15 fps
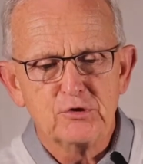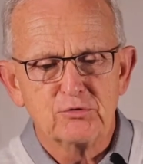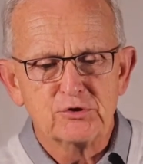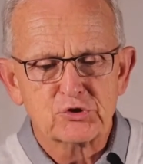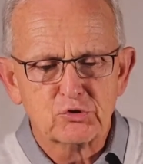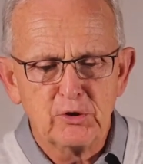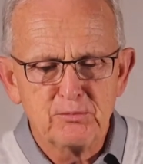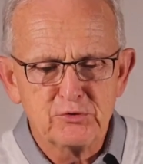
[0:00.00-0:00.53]
to in
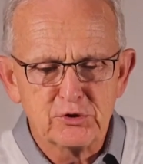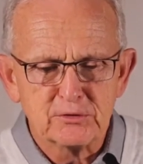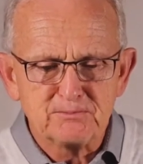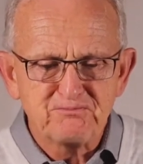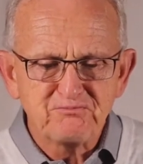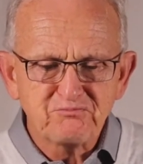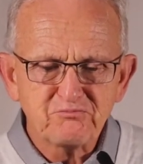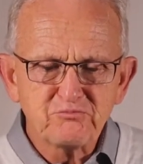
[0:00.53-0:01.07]
Scripture.
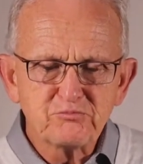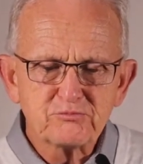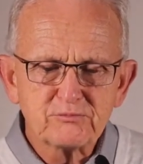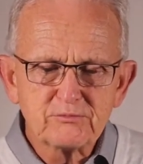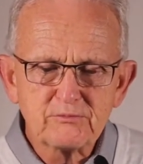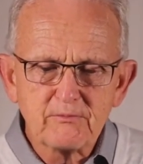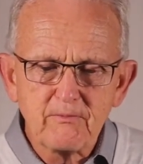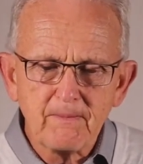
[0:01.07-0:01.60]

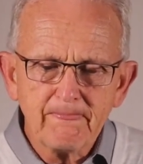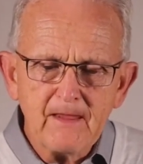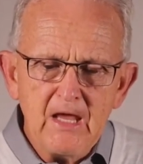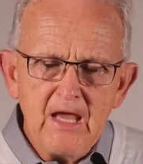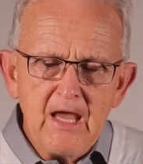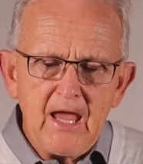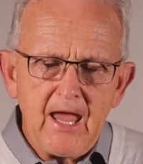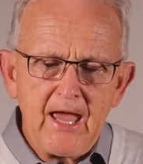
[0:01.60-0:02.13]

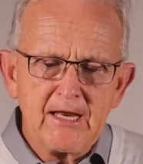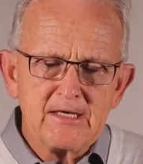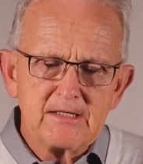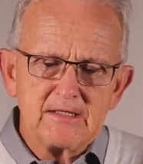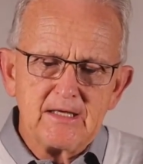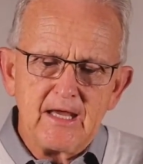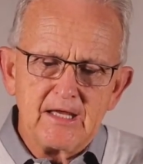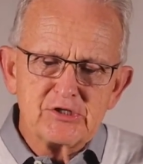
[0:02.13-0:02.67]
And
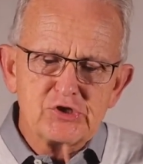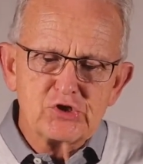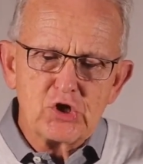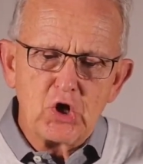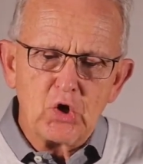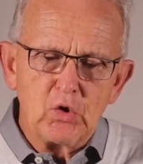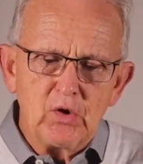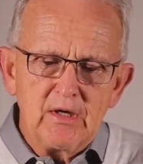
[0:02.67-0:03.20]

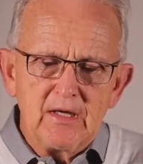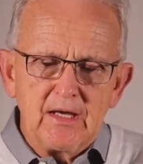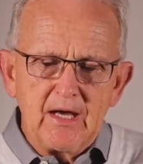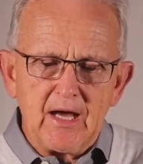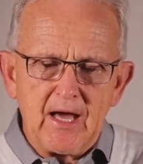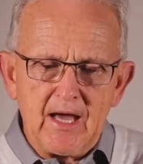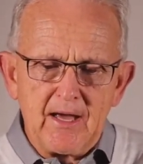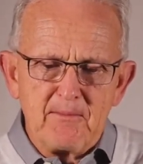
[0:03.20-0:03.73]
so
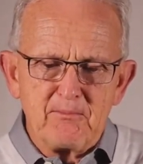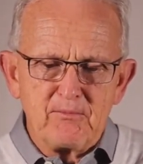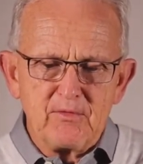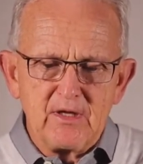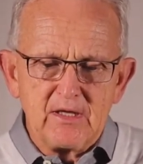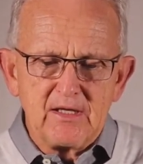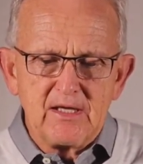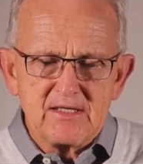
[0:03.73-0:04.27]

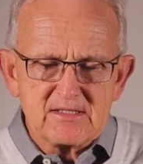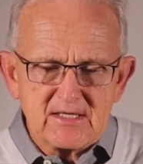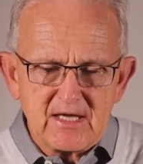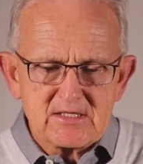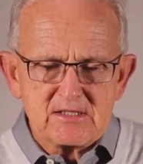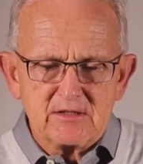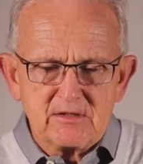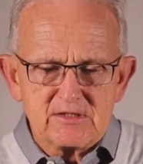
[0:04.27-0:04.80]
he
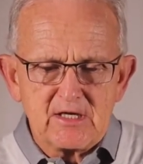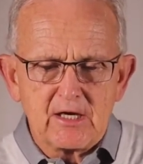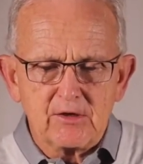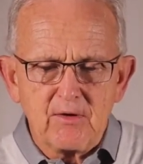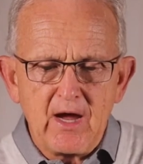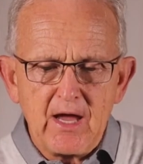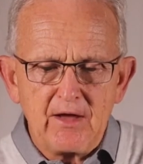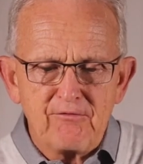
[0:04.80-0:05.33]
says in
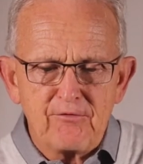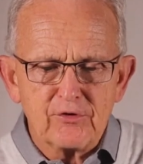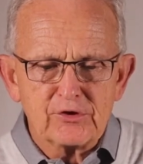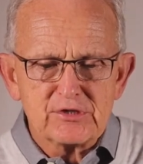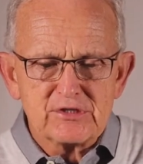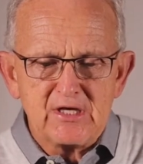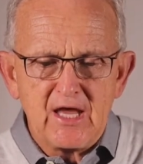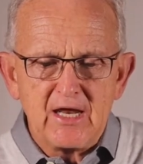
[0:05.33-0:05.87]
Zechariah
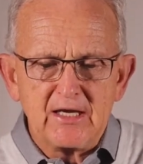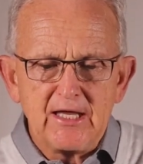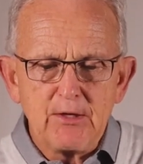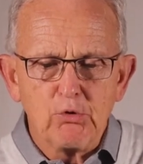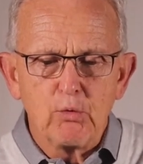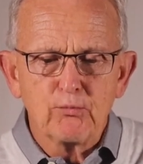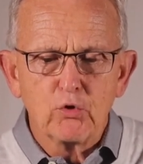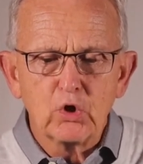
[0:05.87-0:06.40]
verse 10, he
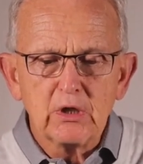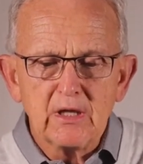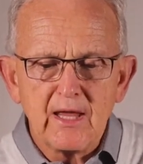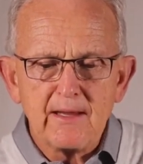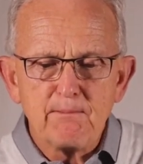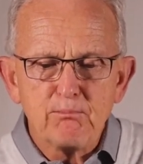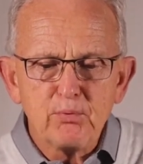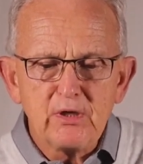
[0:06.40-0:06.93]
will
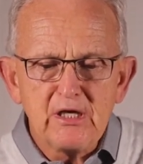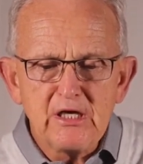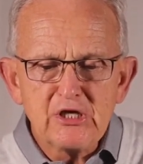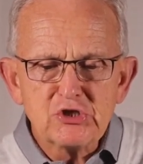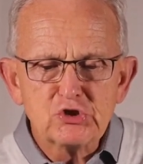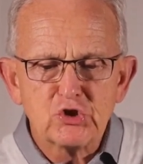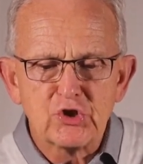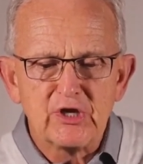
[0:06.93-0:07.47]
proclaim
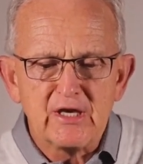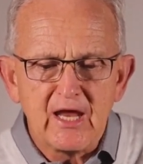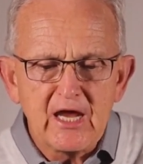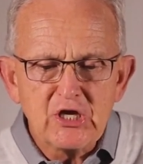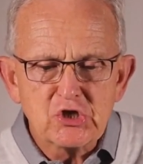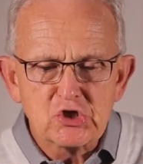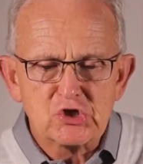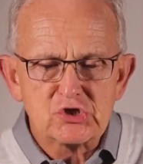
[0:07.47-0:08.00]
peace to the
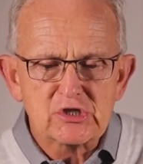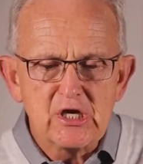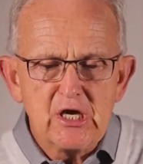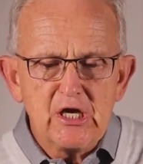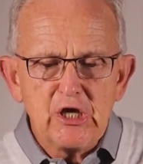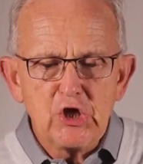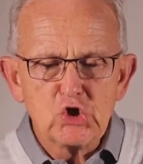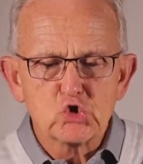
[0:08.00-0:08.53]
nations.
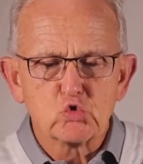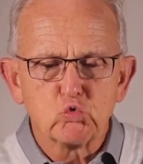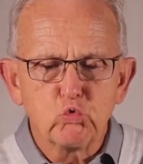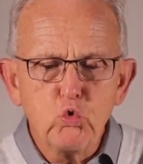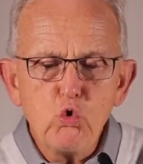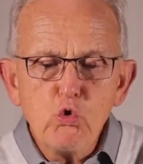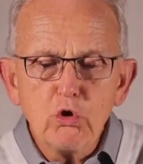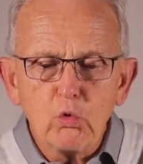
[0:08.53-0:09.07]
His
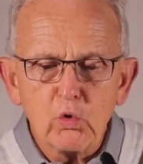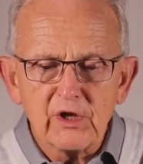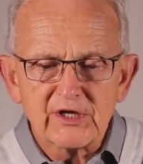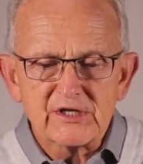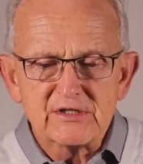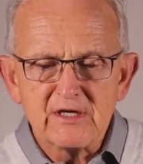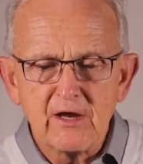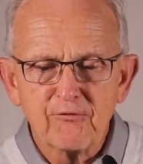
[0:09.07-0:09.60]
rule will
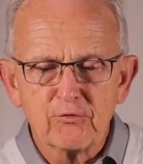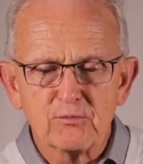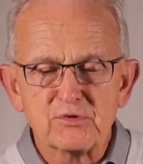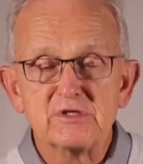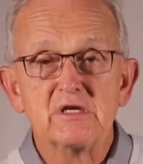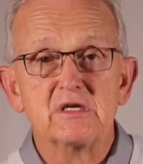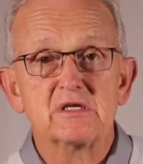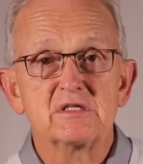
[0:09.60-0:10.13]
extend from
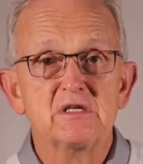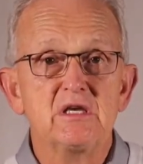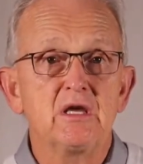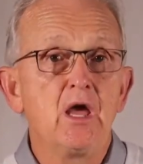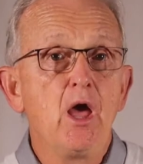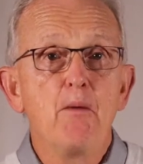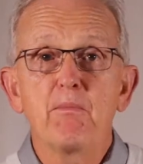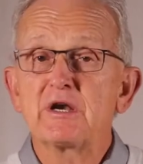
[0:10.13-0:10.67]
sea to sea.
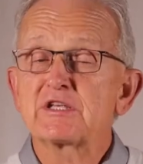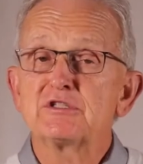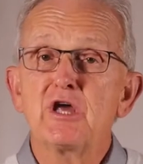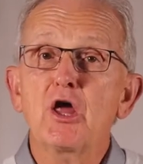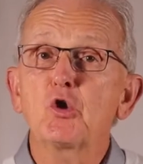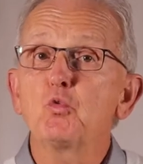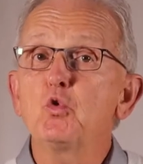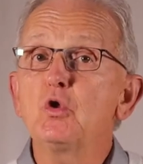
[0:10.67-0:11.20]
But it's
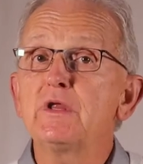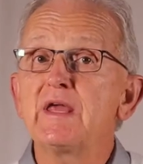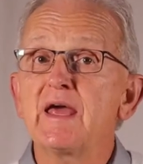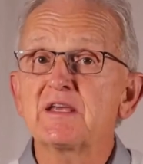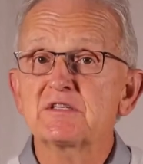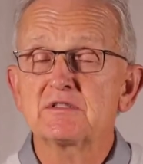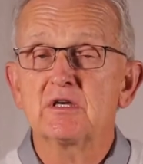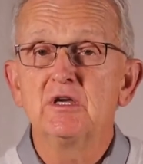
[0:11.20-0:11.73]
not a rule he
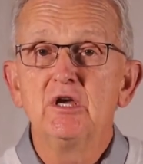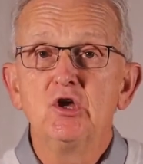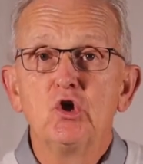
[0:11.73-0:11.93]
has to